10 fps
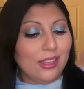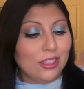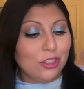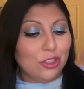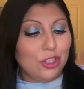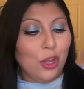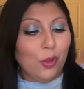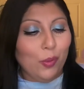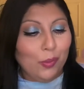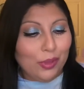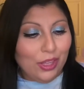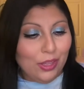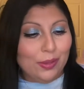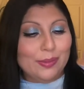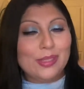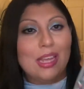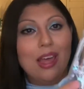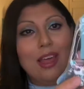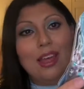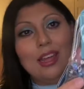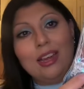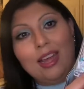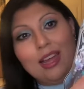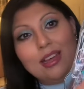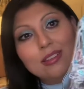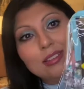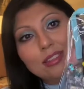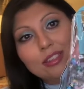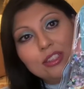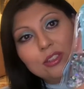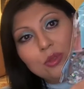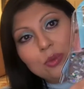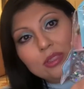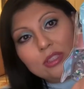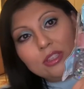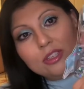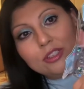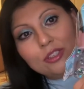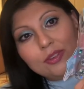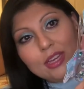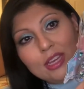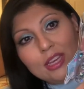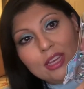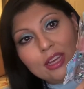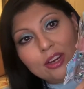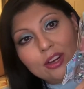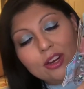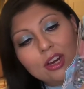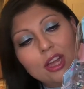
It's so cute. It has the little twin stars right here,